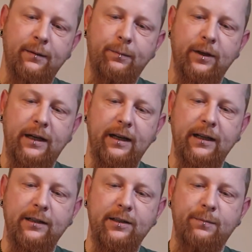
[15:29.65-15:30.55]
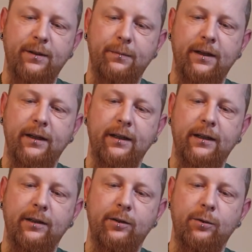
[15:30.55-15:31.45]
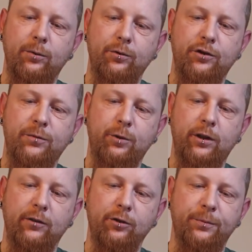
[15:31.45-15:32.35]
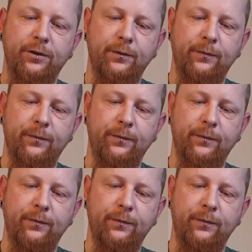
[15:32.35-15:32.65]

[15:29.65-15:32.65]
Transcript: but I like to split mine into smaller groups